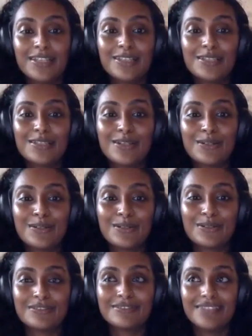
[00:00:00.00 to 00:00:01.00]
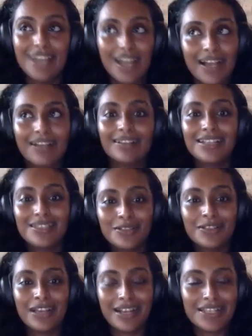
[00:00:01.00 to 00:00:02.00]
So yeah, let's do that.